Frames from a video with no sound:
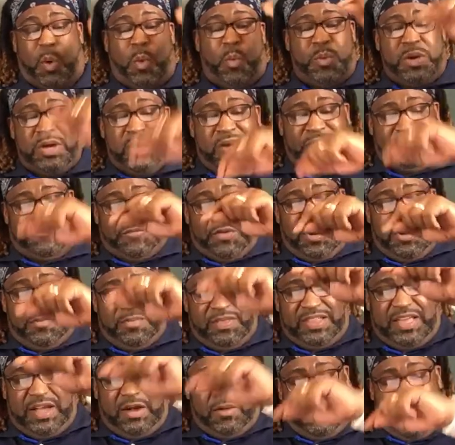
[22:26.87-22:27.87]
we affirm
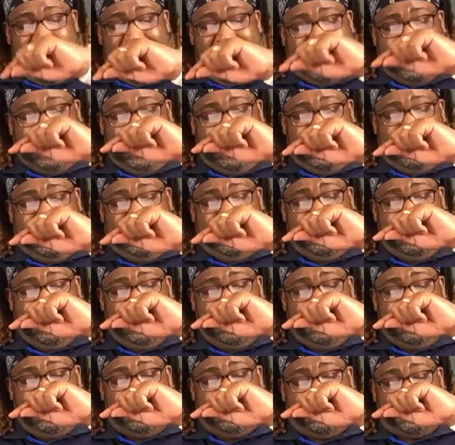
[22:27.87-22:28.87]
that the Iraqi
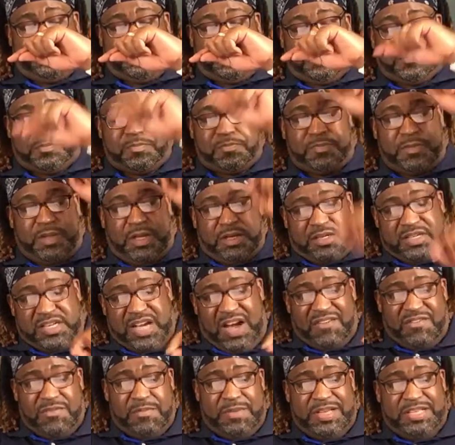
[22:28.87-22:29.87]

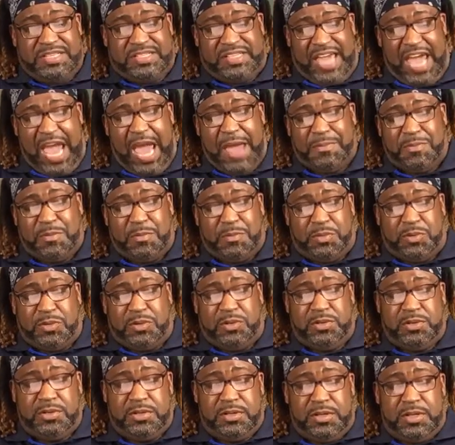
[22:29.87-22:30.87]
government is
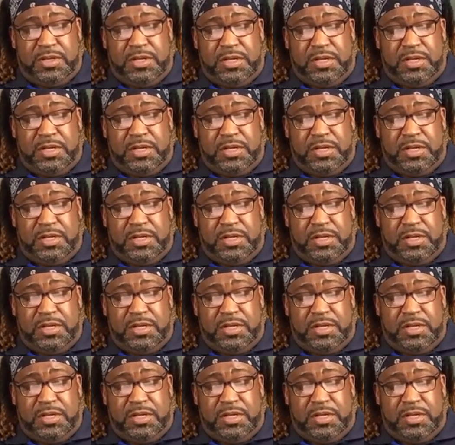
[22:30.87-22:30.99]
capable